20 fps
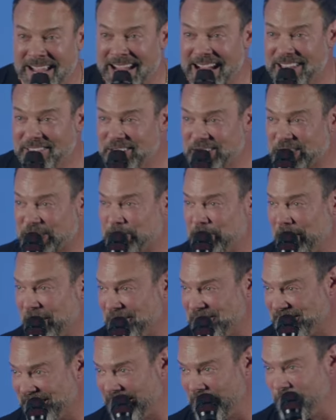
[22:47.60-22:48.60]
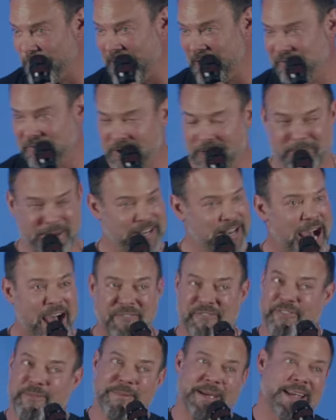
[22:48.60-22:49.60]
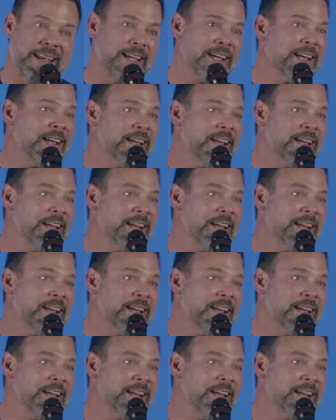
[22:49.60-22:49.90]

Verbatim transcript: in the spirit to get away from it. Not for me.